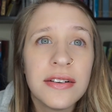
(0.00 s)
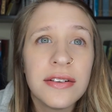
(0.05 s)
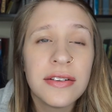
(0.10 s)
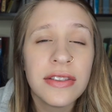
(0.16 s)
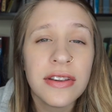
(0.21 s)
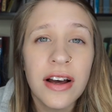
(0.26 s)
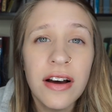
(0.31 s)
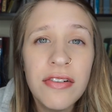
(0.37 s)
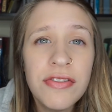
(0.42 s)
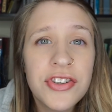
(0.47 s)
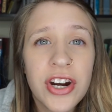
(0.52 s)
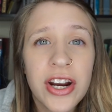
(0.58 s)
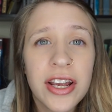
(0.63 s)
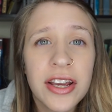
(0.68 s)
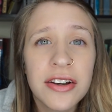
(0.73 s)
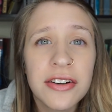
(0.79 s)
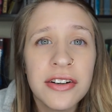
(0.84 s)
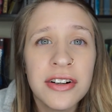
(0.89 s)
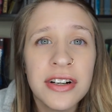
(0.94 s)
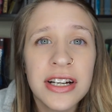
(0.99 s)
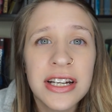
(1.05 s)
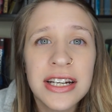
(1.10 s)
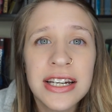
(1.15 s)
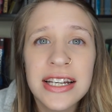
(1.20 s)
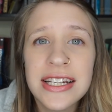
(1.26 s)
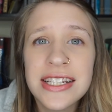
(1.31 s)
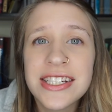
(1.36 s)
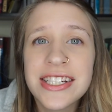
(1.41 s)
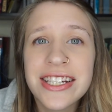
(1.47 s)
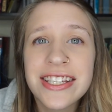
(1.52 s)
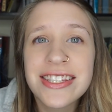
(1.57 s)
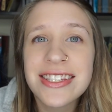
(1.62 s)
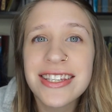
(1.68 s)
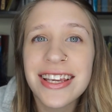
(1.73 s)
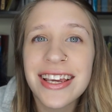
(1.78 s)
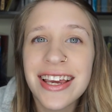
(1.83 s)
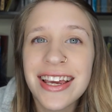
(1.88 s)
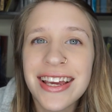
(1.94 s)
love triangle and it
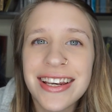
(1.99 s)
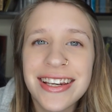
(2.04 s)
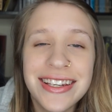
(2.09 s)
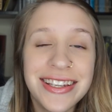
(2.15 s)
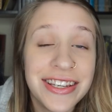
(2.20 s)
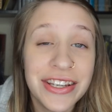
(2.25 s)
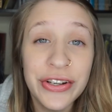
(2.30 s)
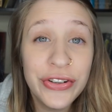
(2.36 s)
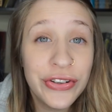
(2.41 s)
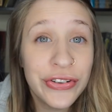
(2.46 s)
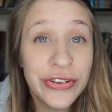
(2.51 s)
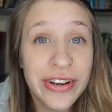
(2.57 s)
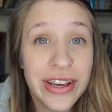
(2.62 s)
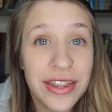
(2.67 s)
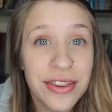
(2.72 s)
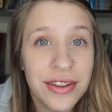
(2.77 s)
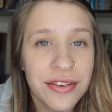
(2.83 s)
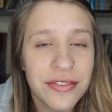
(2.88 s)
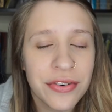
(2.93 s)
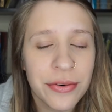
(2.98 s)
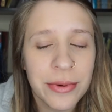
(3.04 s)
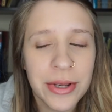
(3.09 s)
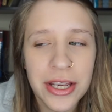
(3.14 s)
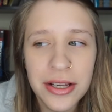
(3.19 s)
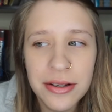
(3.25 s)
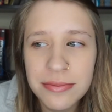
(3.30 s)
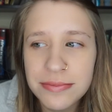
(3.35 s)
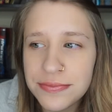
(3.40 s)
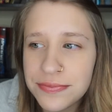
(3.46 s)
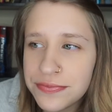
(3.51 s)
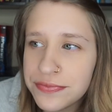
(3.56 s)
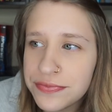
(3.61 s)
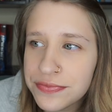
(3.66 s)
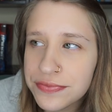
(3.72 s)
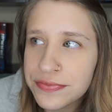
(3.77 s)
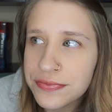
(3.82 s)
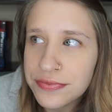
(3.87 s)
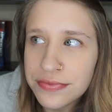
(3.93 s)
just didn't do anything for me.
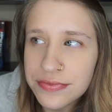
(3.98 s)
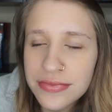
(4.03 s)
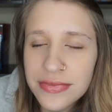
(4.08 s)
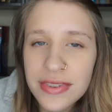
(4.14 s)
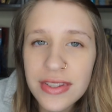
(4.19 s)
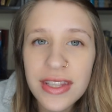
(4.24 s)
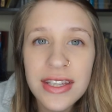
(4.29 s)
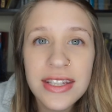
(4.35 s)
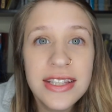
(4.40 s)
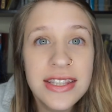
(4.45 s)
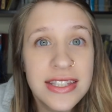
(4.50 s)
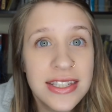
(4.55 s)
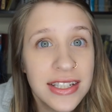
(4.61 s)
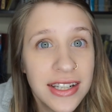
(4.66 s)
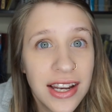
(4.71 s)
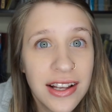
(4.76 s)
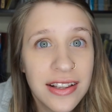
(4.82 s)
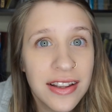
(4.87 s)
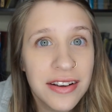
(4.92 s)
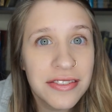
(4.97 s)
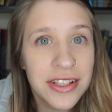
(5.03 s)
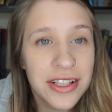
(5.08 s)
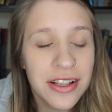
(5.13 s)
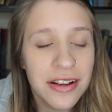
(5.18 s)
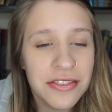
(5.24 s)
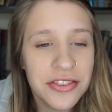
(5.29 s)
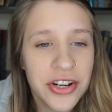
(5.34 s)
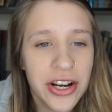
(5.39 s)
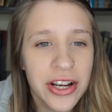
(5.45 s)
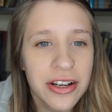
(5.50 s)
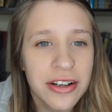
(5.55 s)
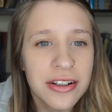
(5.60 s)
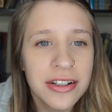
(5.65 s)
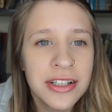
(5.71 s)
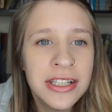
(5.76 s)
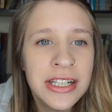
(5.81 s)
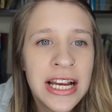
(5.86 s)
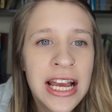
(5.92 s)
Did not love the love
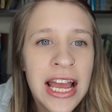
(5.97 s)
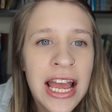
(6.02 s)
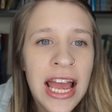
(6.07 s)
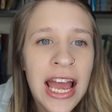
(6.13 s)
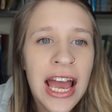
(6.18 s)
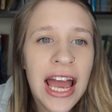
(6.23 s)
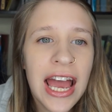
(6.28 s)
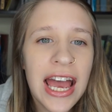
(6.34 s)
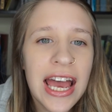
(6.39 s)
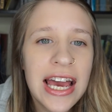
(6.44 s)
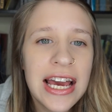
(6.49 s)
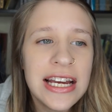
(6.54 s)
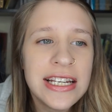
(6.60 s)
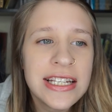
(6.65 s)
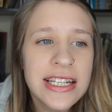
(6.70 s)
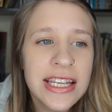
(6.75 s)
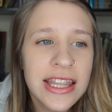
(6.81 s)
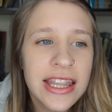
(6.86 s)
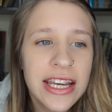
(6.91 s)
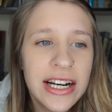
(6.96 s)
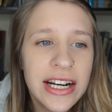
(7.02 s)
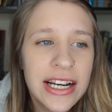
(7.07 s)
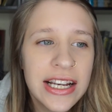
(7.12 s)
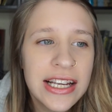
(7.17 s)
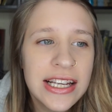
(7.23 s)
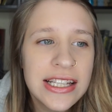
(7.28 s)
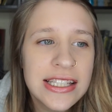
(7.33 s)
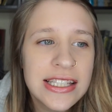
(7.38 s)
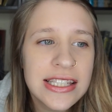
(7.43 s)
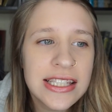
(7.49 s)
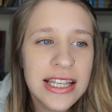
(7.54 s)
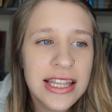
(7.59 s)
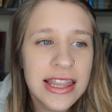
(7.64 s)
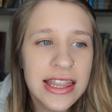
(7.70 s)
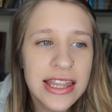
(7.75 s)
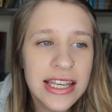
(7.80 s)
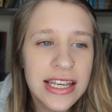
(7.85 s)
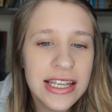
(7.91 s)
triangle. And there is
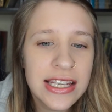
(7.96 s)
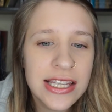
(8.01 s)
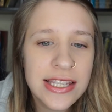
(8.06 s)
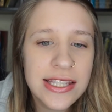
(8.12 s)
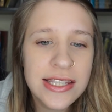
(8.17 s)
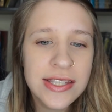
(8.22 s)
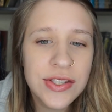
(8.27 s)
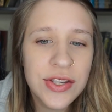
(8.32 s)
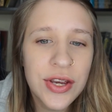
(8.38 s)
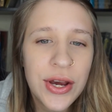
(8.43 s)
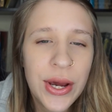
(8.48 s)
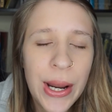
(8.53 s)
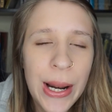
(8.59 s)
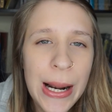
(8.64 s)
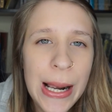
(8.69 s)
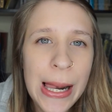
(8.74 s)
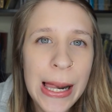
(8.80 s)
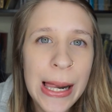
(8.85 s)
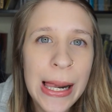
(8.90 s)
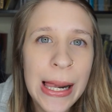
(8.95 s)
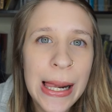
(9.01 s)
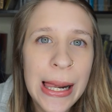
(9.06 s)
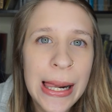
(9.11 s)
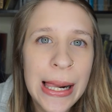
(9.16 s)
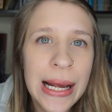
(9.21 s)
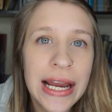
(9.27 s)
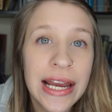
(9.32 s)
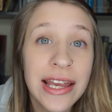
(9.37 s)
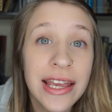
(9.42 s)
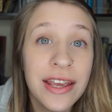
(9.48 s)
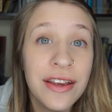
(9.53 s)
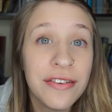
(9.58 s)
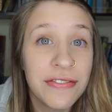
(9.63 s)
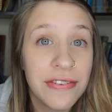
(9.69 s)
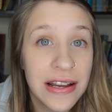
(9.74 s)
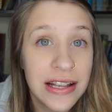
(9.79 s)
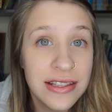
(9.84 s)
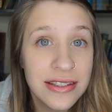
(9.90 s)
this
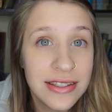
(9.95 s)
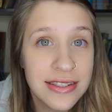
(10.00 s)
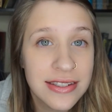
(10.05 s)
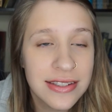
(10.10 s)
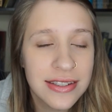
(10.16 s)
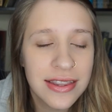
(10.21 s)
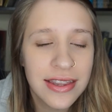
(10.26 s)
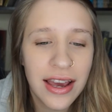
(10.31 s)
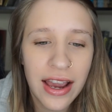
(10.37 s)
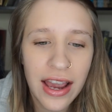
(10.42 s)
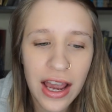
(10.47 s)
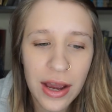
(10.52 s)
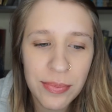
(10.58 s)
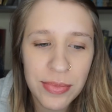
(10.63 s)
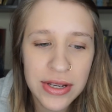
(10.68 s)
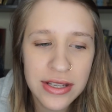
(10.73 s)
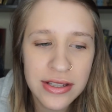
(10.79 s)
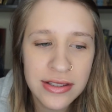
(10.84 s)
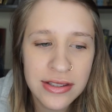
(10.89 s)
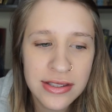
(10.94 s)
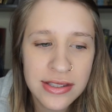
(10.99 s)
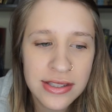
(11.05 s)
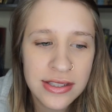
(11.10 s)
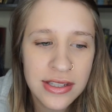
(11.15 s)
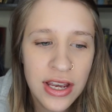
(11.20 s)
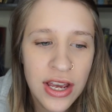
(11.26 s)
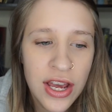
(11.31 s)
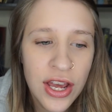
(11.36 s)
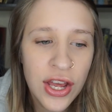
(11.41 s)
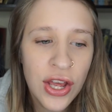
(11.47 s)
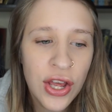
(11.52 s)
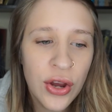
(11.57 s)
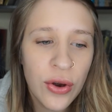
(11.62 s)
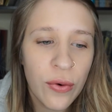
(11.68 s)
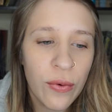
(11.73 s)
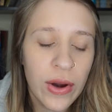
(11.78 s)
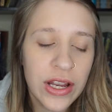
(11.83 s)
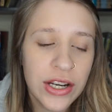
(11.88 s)
event that happens
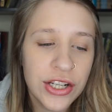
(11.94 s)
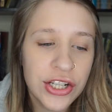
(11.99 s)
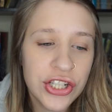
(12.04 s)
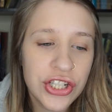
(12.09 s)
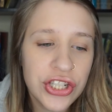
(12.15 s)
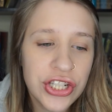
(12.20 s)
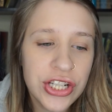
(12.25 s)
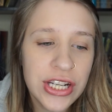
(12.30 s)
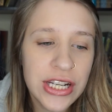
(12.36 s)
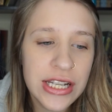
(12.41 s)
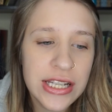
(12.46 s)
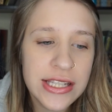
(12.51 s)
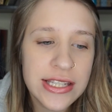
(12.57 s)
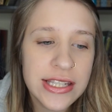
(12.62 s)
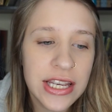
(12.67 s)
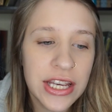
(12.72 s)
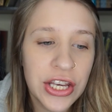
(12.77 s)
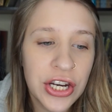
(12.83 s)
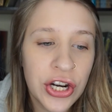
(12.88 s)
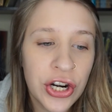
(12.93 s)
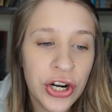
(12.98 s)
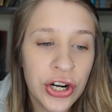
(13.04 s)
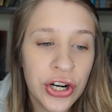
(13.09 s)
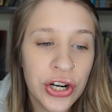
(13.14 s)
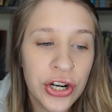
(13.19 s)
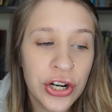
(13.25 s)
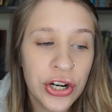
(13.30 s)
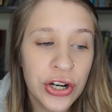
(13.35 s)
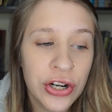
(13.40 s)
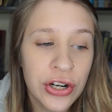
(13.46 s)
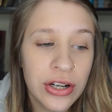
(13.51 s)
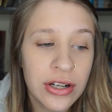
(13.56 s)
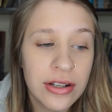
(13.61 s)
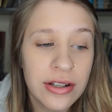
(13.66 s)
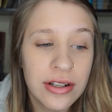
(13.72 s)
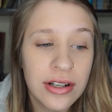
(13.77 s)
when she is in her